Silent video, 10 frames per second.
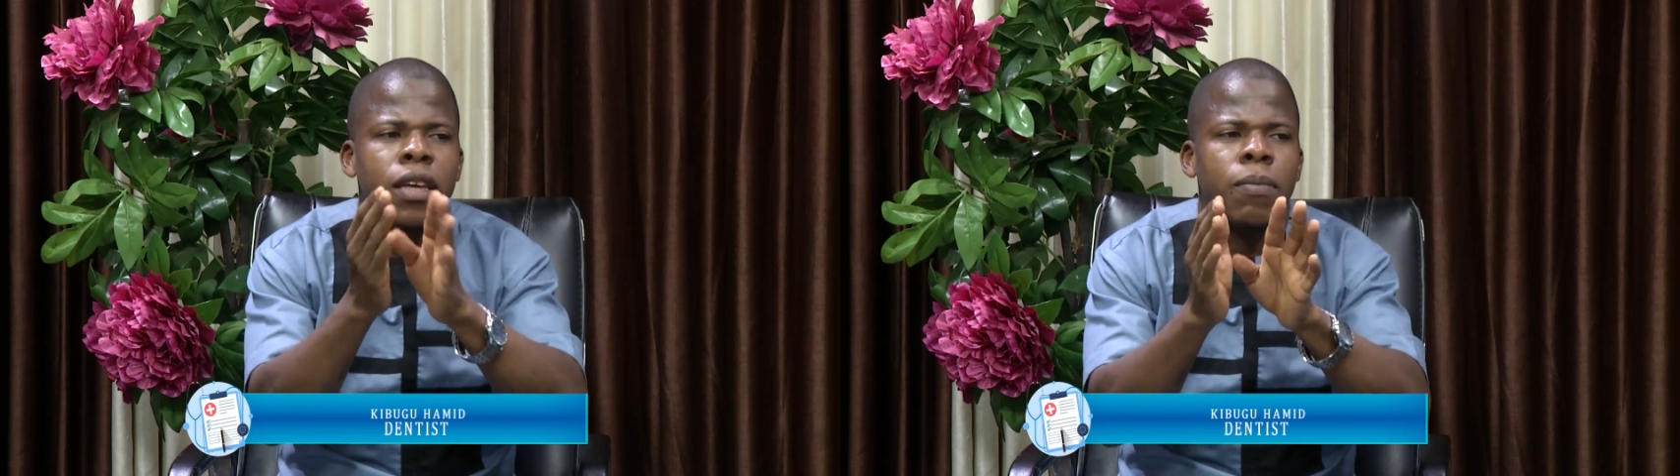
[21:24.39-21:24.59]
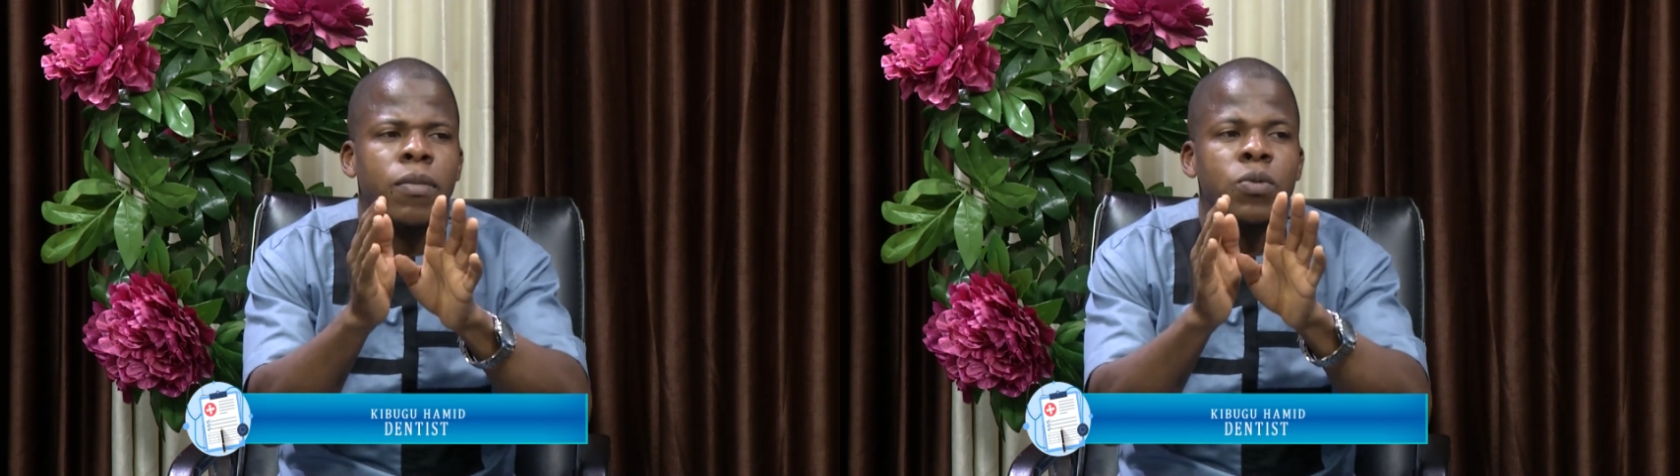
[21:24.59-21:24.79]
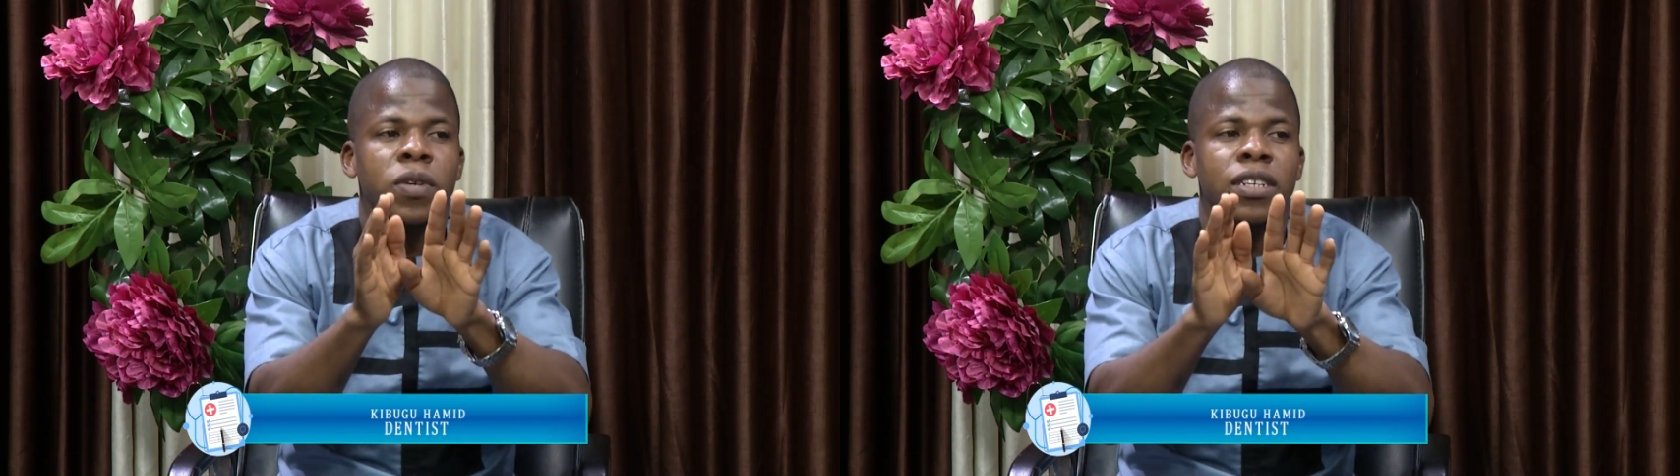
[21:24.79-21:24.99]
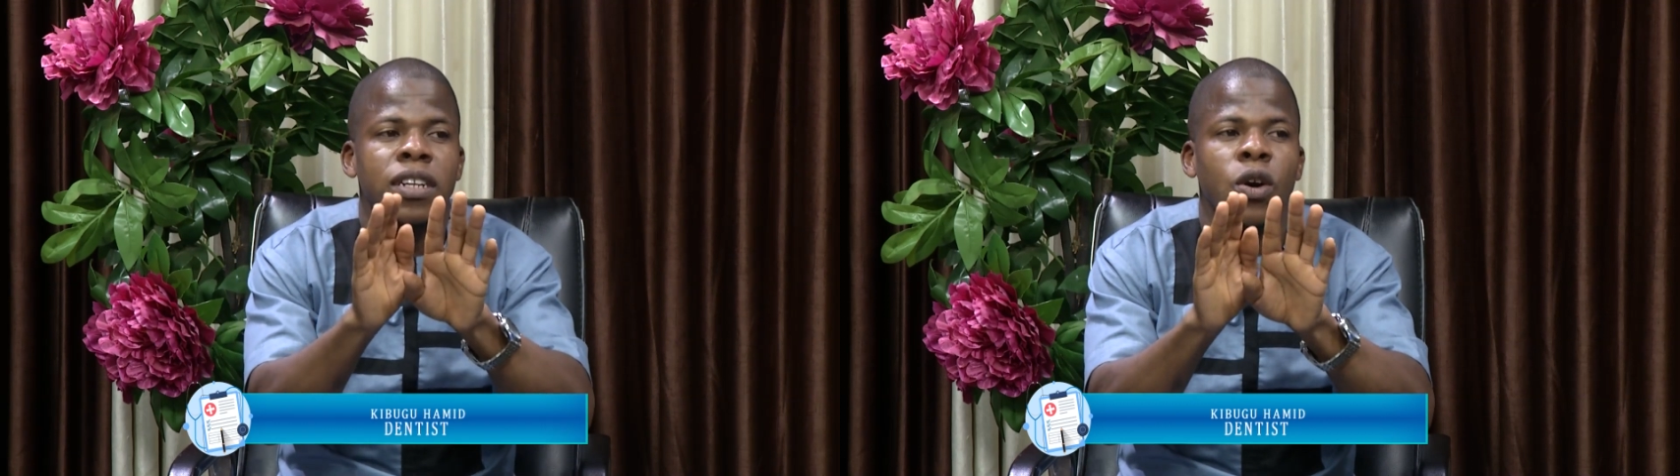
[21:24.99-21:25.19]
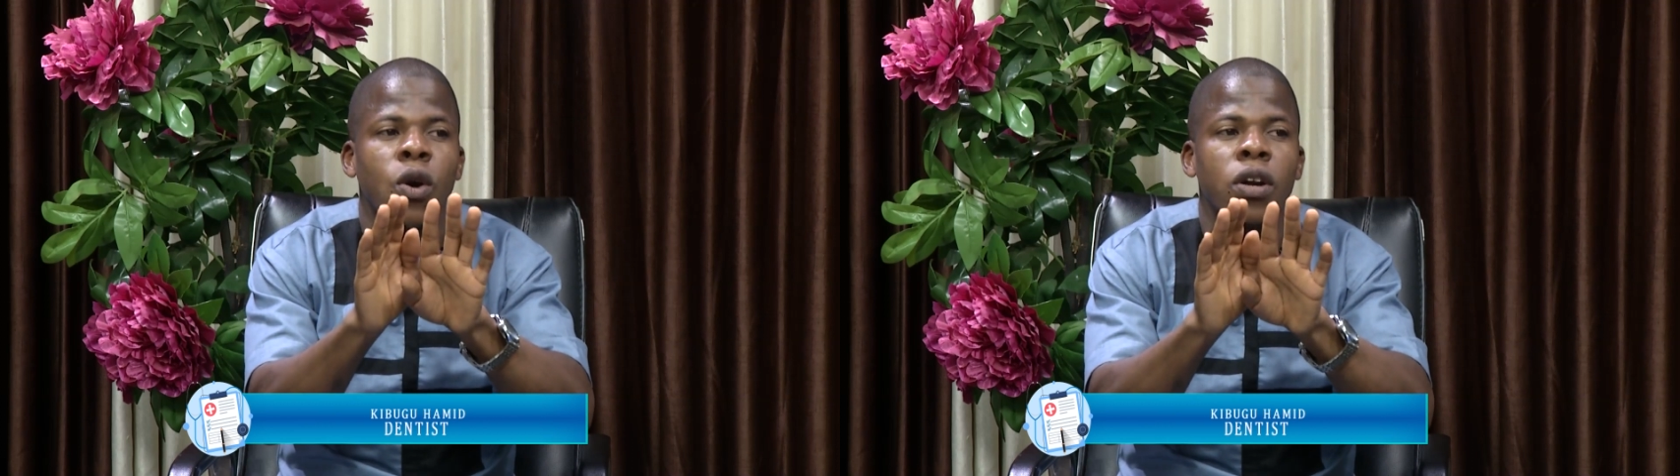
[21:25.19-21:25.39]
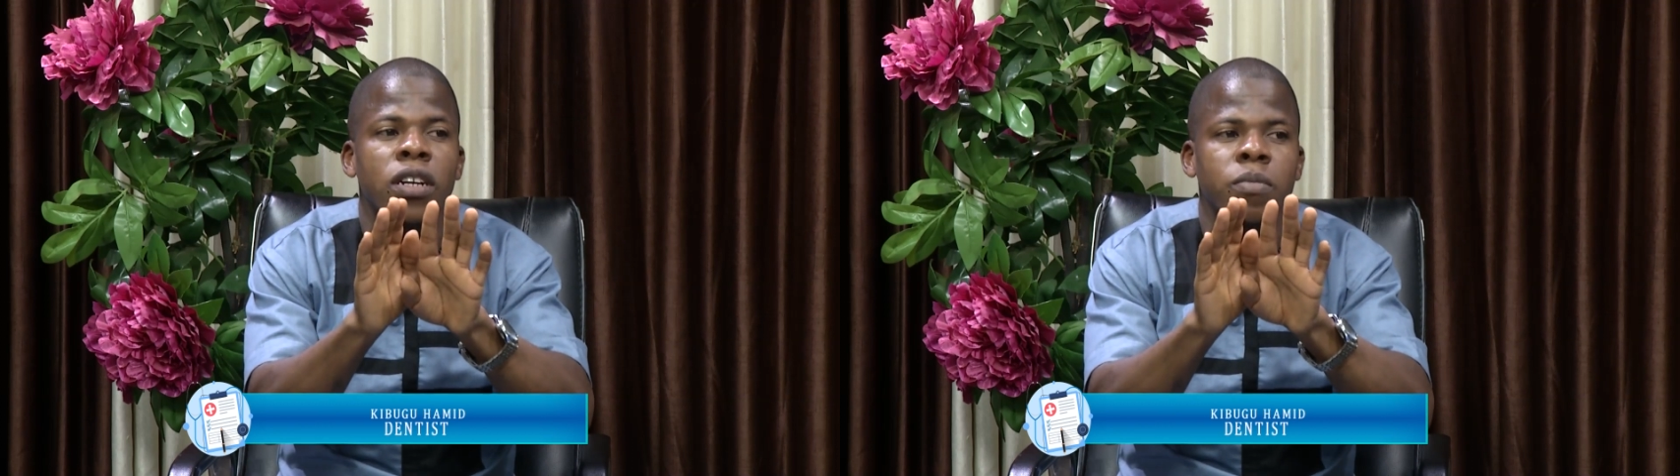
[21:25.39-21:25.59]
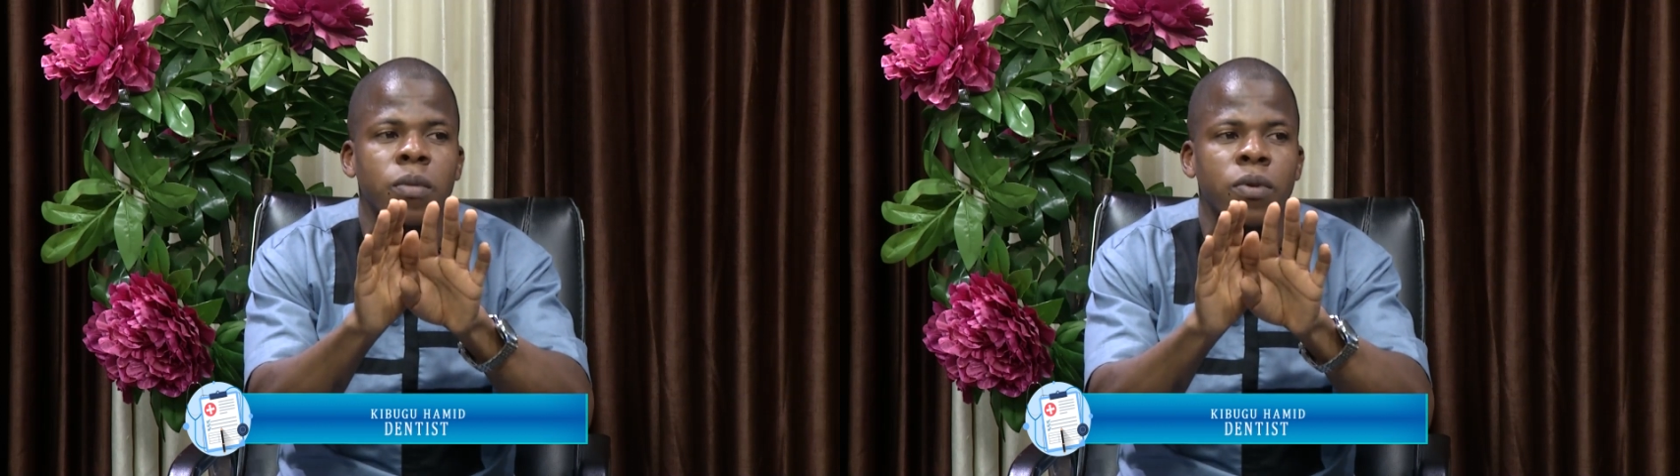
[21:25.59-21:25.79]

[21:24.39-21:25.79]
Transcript: most especially in old people.